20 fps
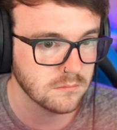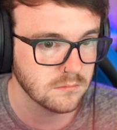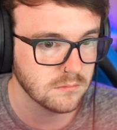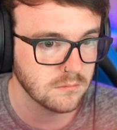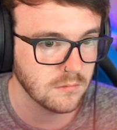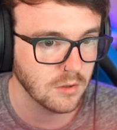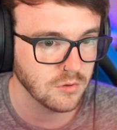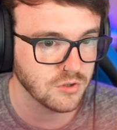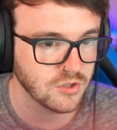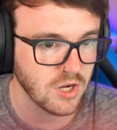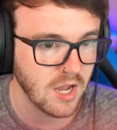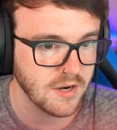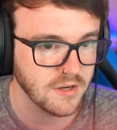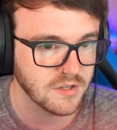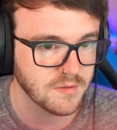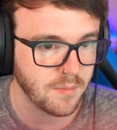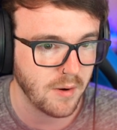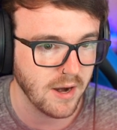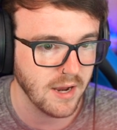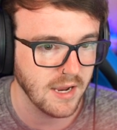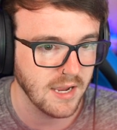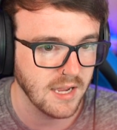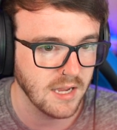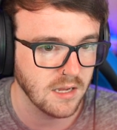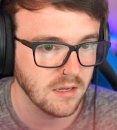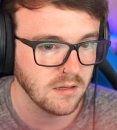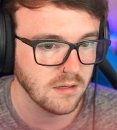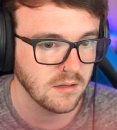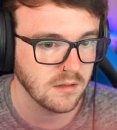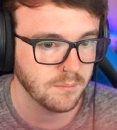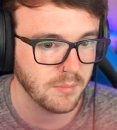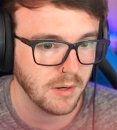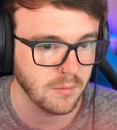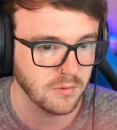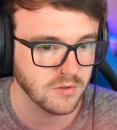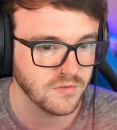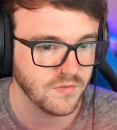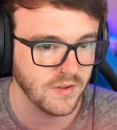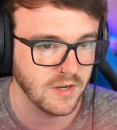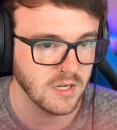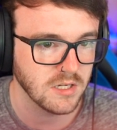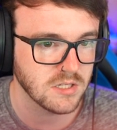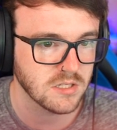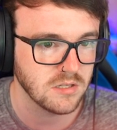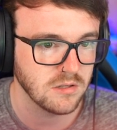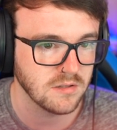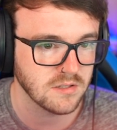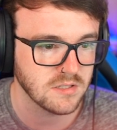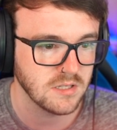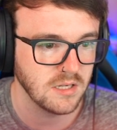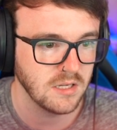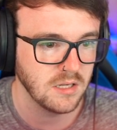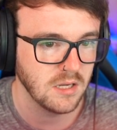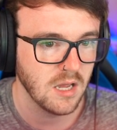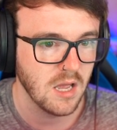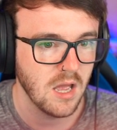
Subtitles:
No shiny Sprite here, but it was finished, you can see.